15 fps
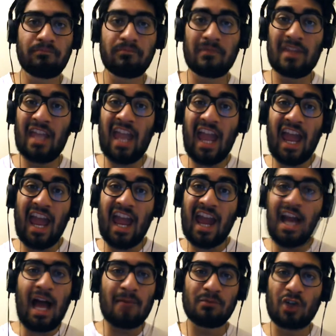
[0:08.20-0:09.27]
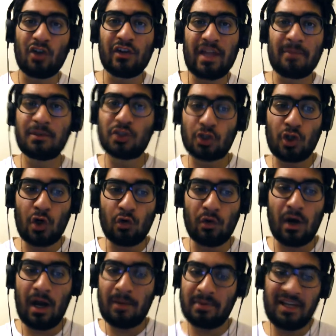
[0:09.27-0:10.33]
Yeah, I'm sorry, I'm a screw
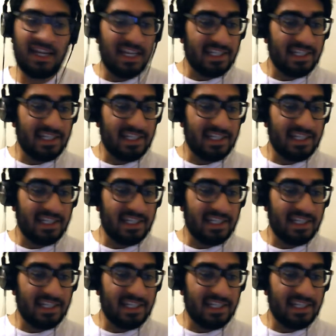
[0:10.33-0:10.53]
up.